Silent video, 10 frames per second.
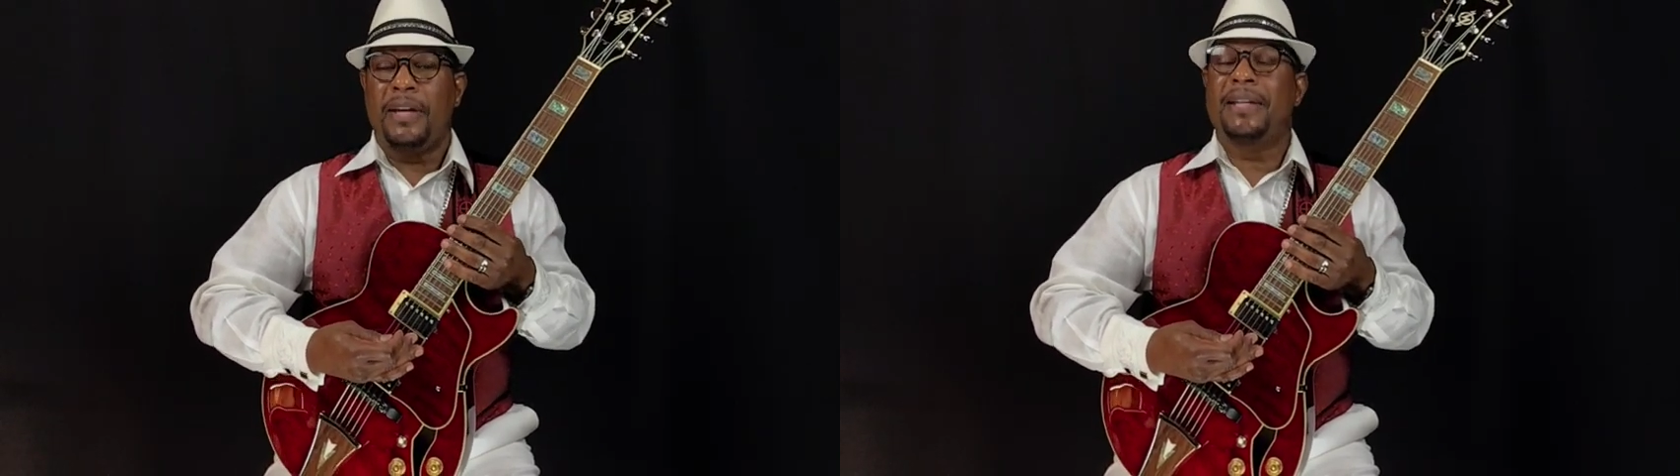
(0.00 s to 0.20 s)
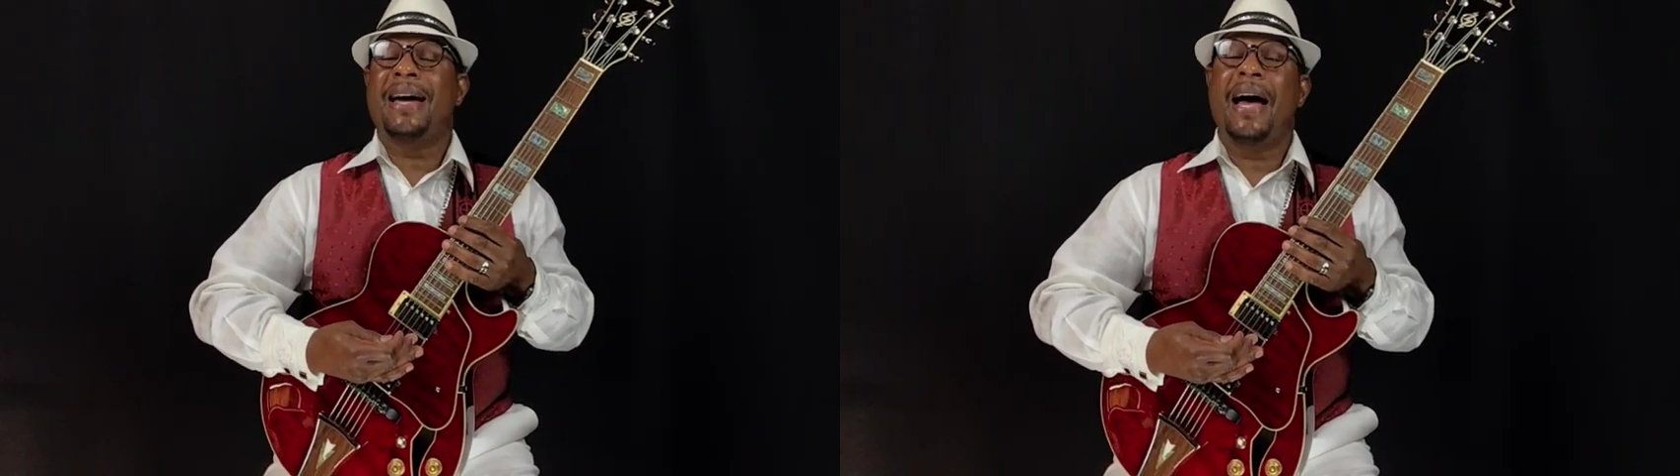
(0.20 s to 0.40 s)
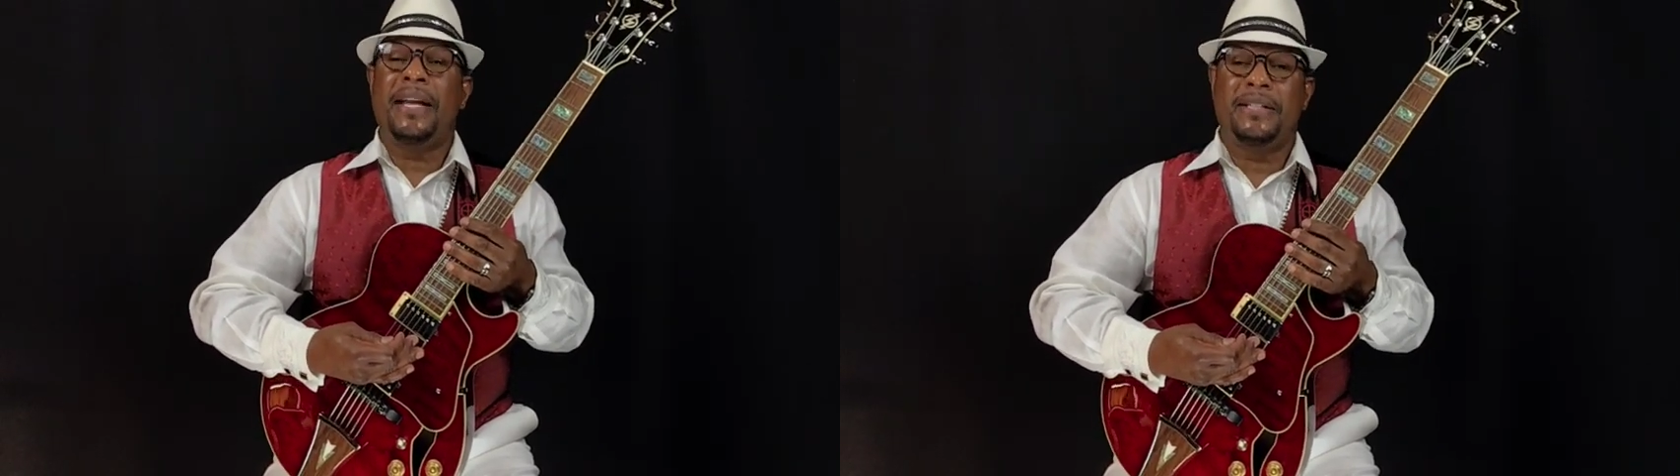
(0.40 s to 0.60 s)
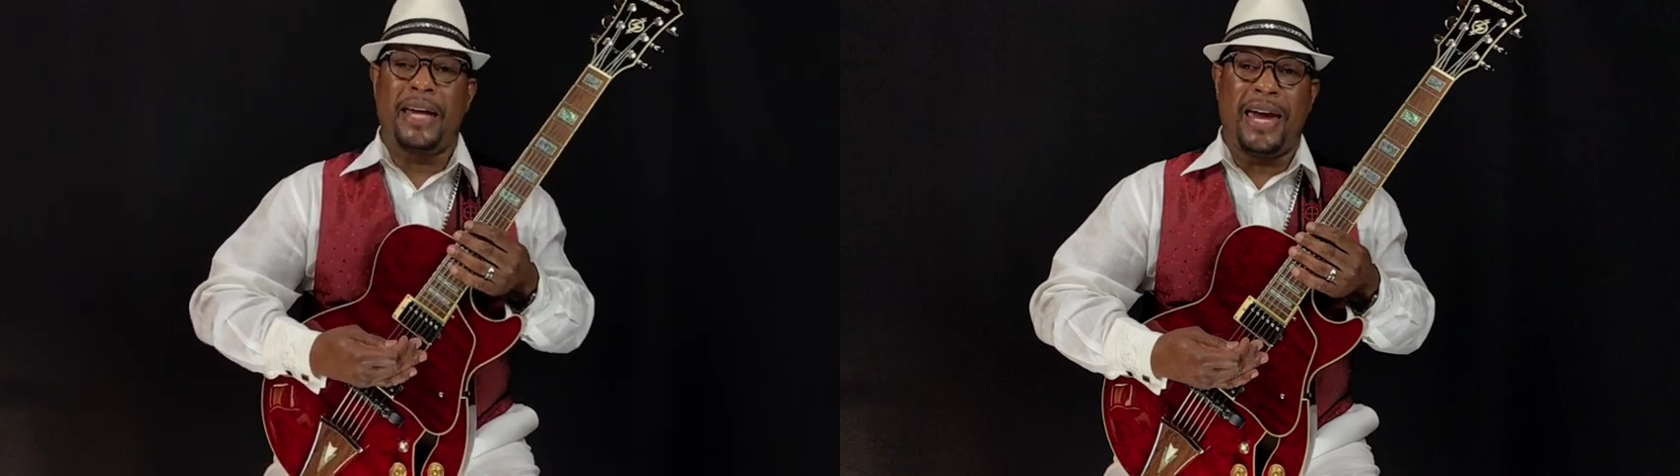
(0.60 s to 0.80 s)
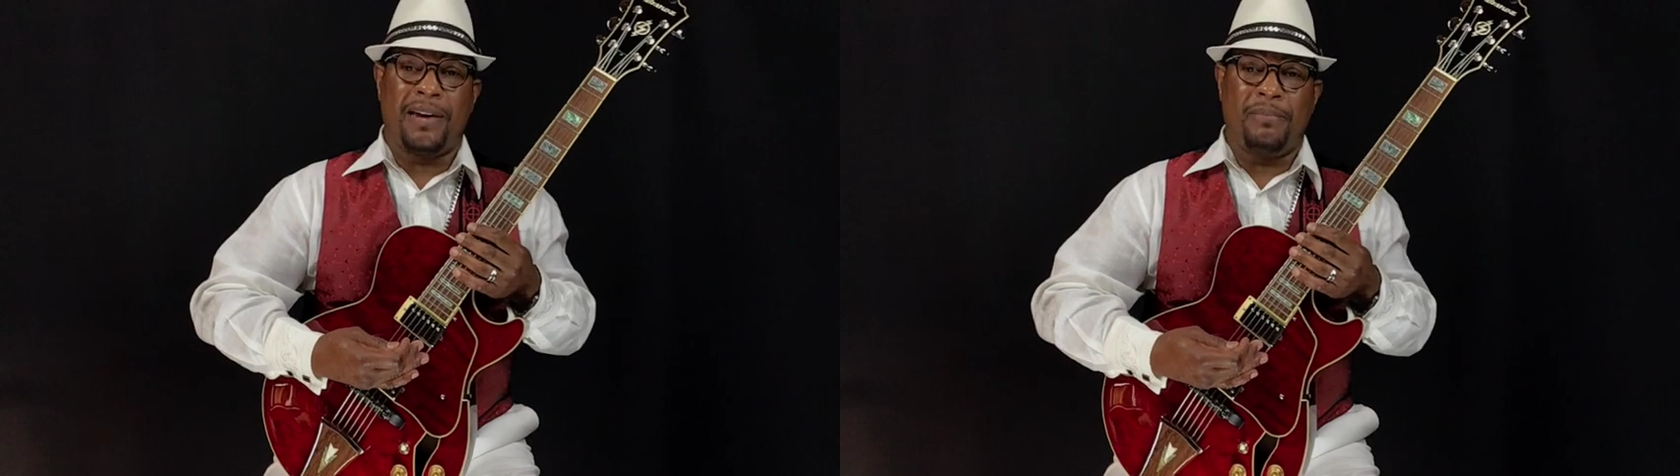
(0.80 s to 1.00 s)

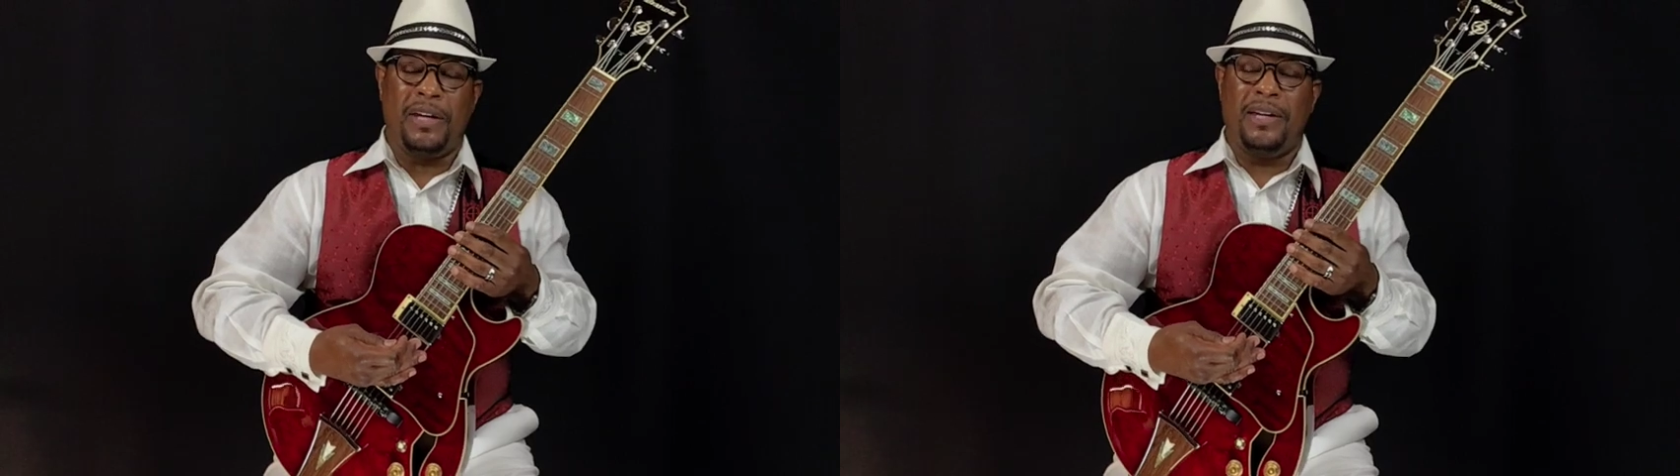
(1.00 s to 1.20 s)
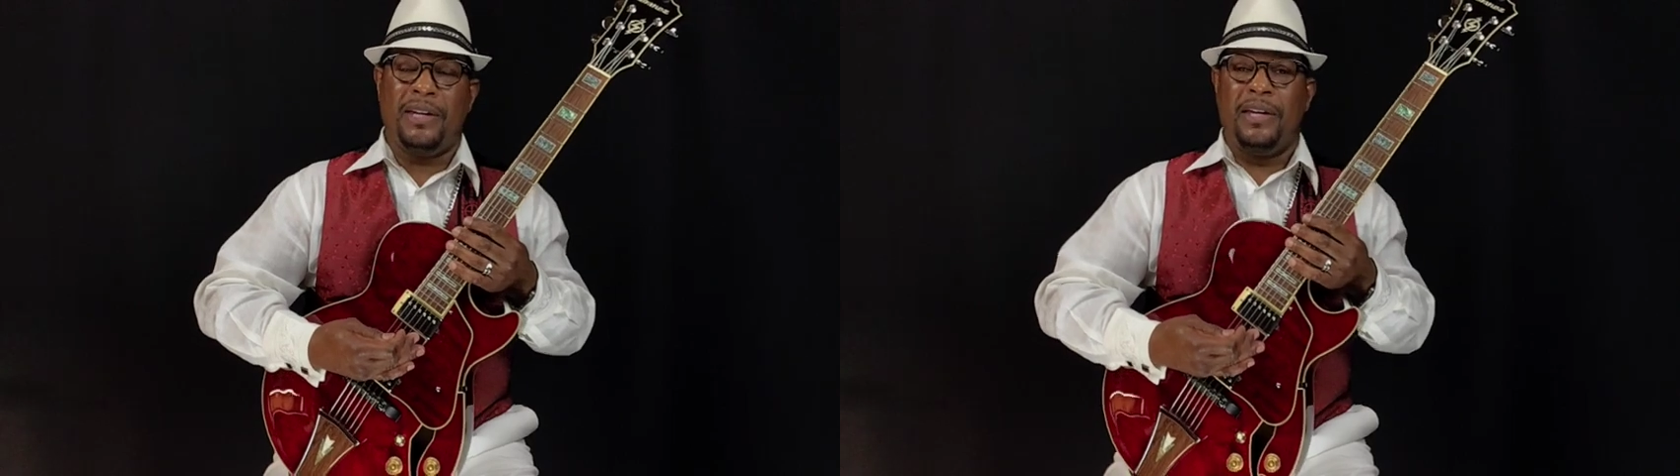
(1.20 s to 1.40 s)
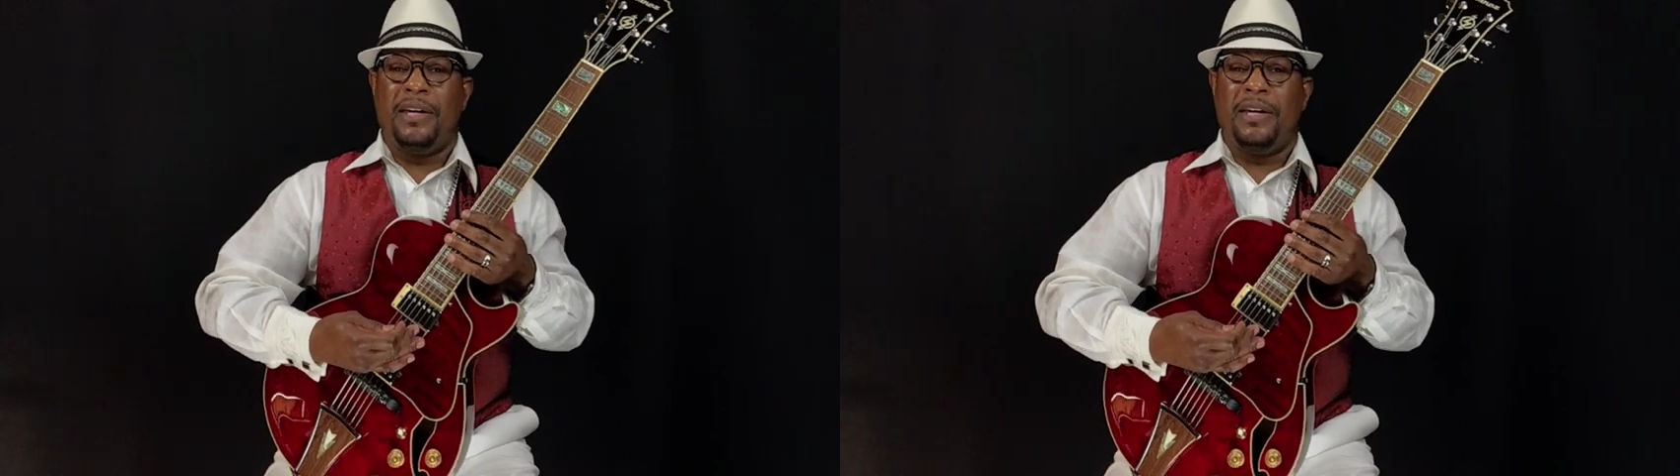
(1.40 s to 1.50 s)
contact me